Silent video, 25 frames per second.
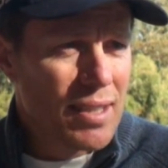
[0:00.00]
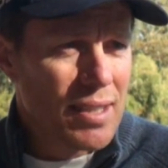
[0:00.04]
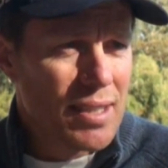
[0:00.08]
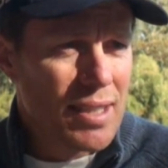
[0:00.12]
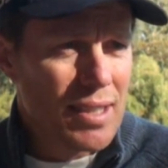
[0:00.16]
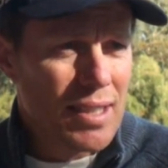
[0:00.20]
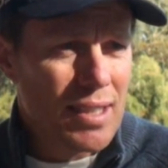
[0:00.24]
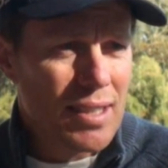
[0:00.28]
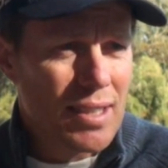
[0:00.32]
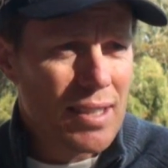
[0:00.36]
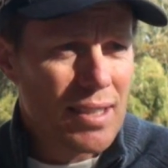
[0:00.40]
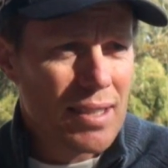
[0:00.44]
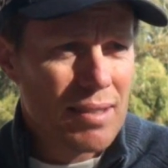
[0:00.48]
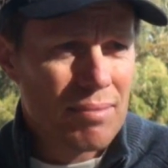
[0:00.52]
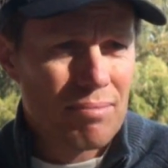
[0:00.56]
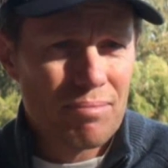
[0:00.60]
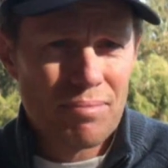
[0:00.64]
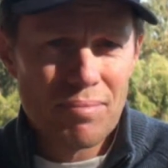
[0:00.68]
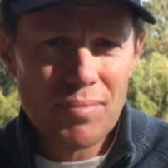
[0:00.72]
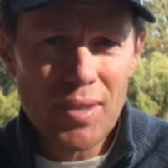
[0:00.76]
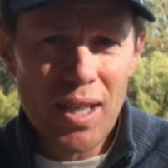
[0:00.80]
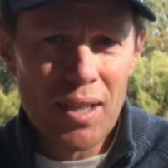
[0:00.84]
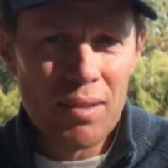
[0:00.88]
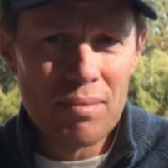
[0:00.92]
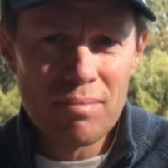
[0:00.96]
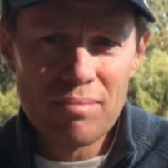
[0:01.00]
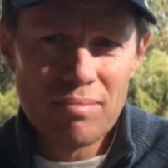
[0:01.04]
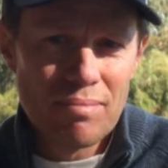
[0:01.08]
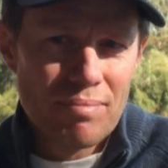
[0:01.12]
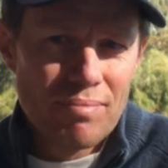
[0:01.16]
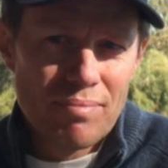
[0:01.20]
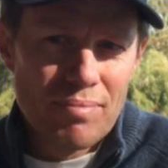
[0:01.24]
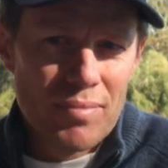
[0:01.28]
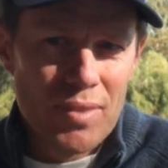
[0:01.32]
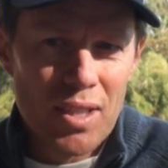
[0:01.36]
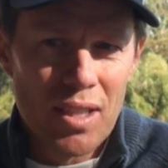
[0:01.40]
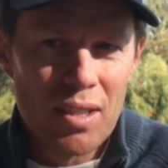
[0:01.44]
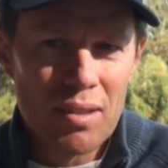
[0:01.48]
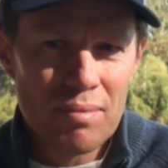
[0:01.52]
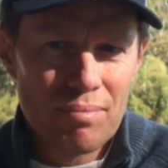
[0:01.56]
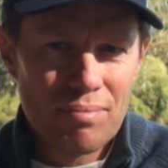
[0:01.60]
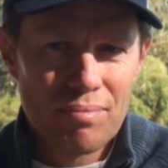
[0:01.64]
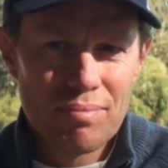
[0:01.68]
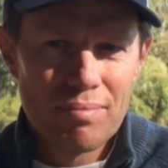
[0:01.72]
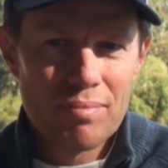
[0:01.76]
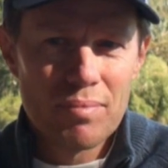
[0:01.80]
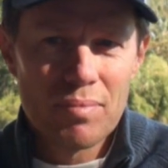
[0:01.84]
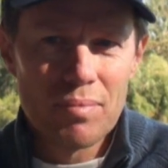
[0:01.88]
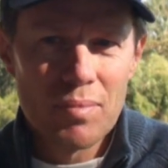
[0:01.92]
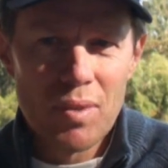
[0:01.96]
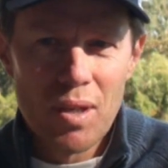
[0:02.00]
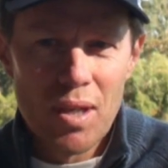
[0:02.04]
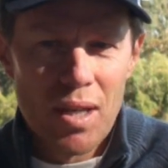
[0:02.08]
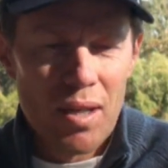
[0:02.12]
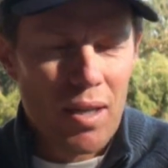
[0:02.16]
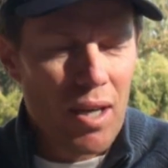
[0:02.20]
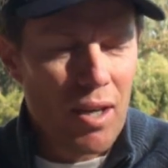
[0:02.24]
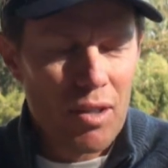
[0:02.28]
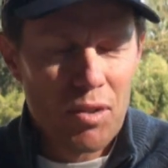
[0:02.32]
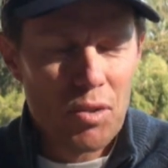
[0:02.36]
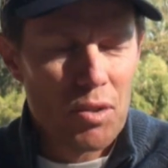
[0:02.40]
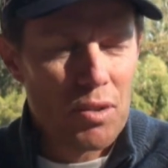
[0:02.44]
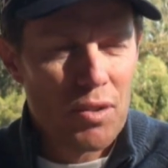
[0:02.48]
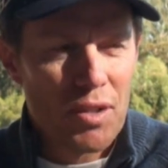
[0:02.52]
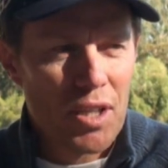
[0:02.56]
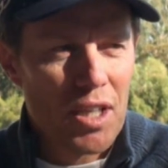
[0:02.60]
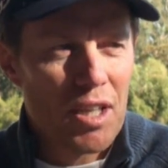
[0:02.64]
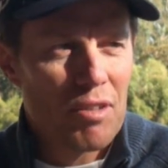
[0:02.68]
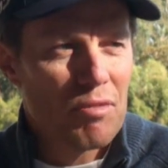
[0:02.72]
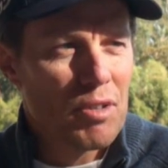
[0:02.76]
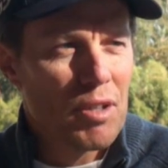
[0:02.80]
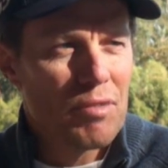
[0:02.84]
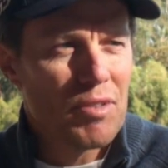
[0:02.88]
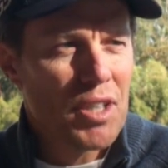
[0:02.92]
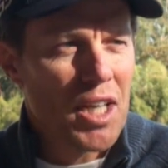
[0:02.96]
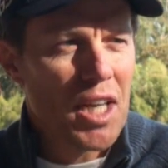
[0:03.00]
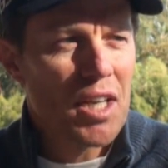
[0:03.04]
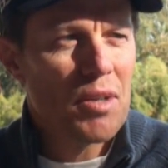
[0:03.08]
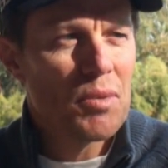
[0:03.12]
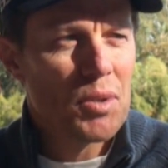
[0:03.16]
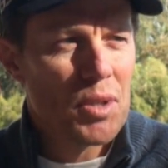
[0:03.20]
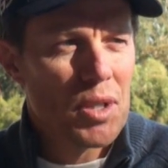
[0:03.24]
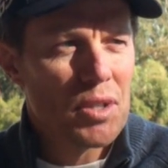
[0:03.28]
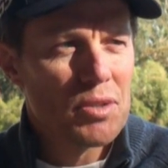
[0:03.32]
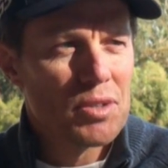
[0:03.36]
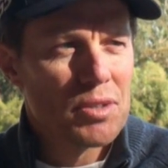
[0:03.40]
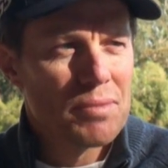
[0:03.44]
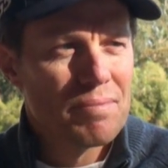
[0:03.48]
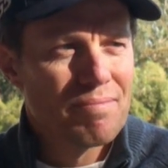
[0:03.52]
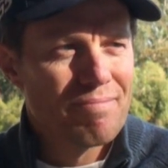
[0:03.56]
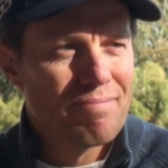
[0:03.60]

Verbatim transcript: and, uh, and you know, I couldn't think of living anywhere